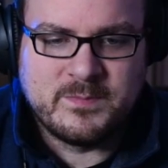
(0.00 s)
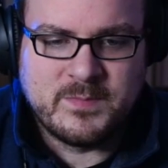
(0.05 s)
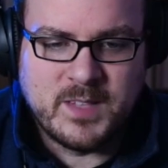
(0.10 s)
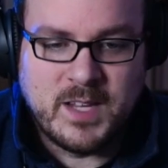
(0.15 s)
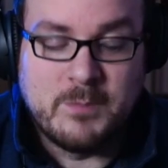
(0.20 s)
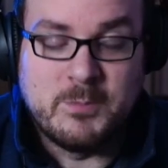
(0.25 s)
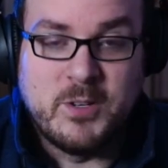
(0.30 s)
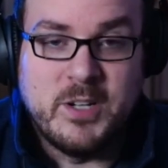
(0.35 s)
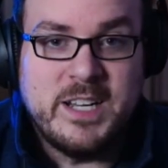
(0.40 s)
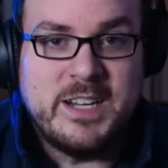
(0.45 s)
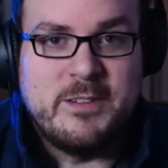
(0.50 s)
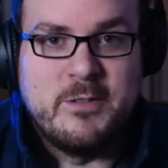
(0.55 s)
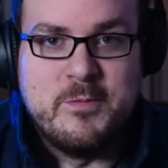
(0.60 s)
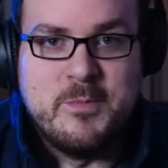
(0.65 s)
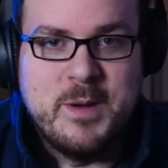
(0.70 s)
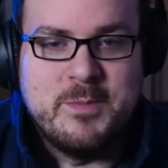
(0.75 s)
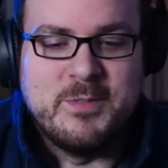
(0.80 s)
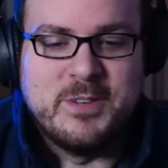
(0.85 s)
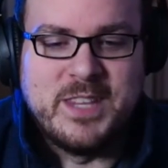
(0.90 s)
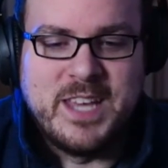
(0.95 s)
I'm glad I
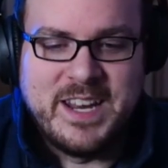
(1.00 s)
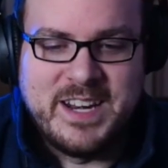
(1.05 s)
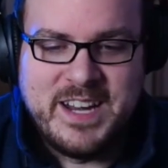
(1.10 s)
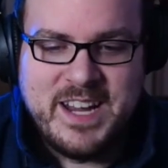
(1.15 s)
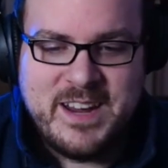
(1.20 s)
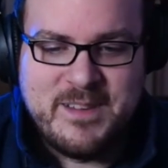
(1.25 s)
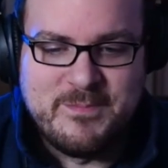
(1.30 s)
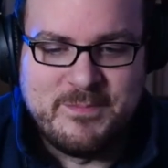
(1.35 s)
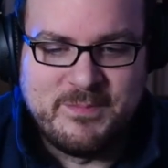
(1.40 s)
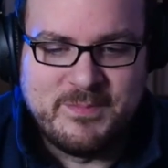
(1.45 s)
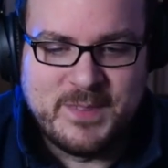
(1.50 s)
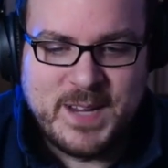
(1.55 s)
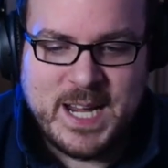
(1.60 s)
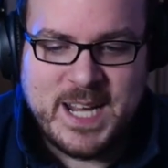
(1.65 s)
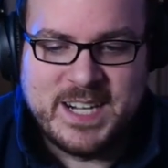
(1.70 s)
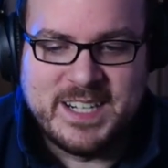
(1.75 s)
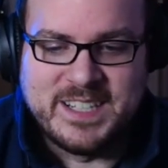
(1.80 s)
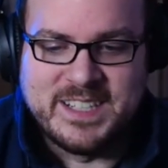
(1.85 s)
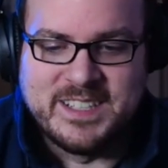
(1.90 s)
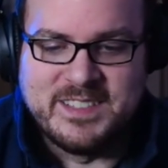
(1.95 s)
remembered that name,
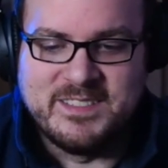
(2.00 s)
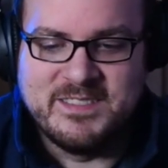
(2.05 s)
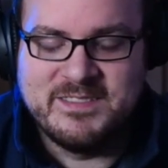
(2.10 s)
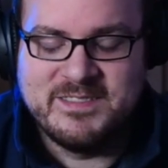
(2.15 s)
Anakin.